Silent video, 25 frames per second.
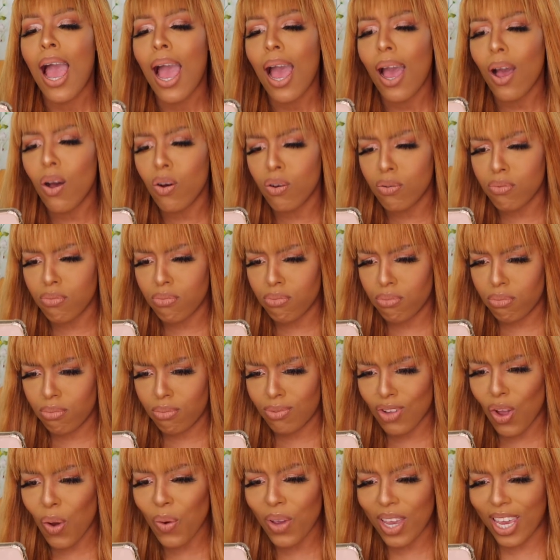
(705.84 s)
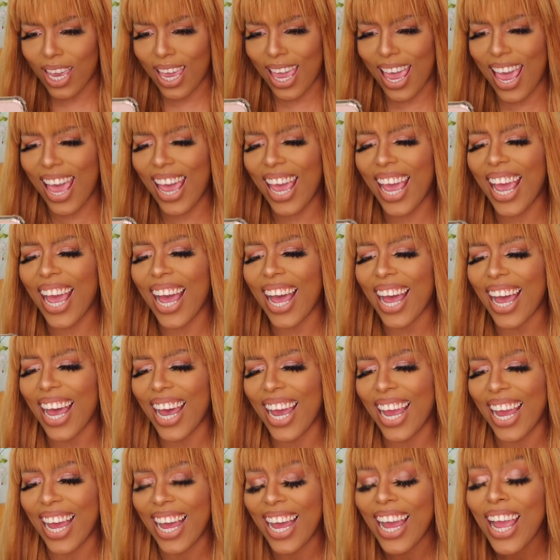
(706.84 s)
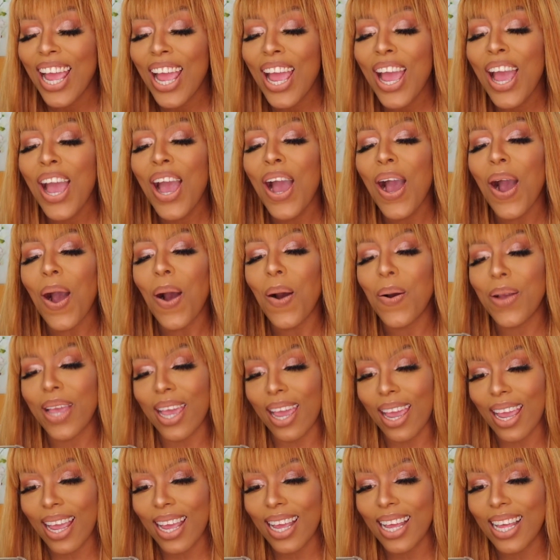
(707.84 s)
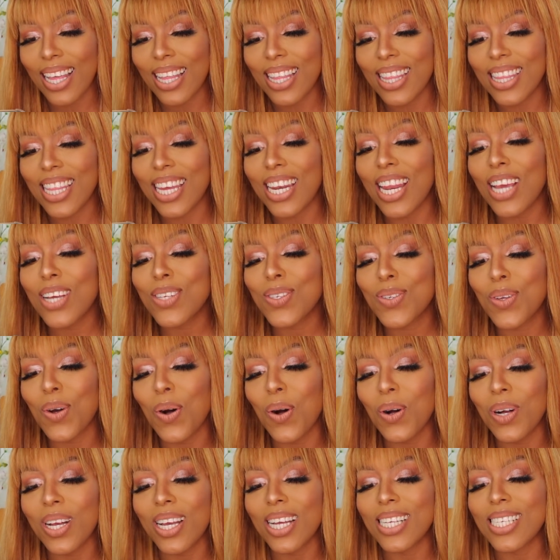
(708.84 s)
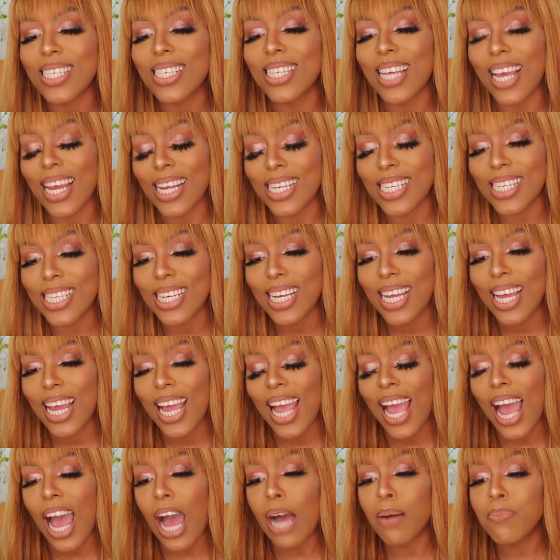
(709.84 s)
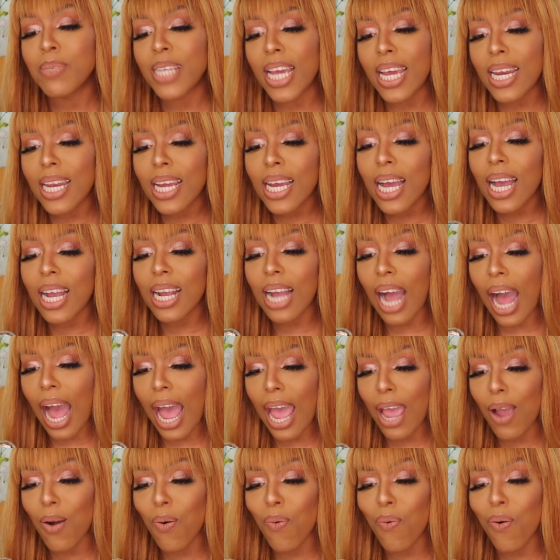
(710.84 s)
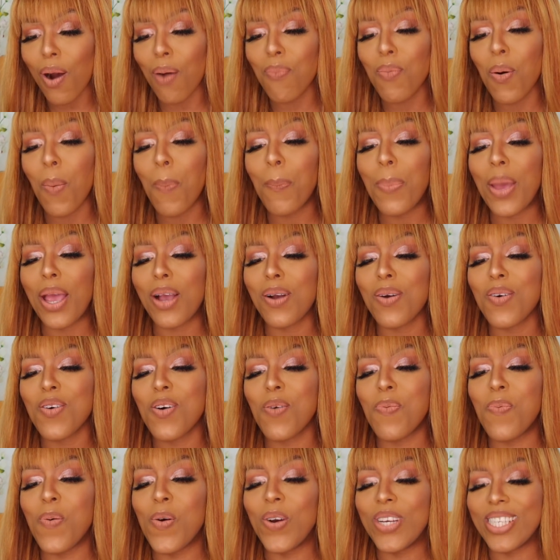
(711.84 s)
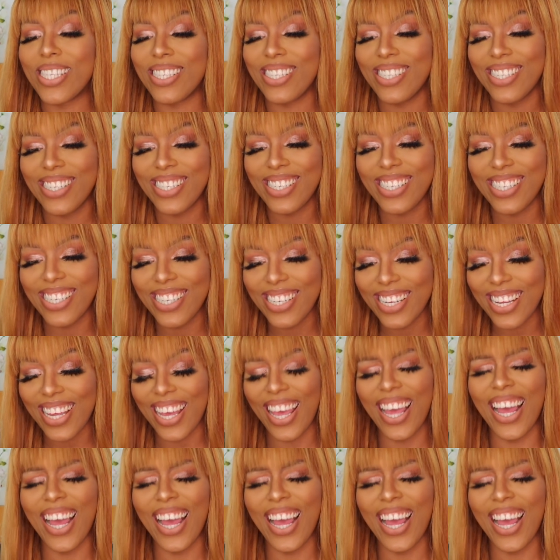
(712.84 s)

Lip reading: Oh, okay. Okay, the next girl said, I'm dating a guy, one more back opposite.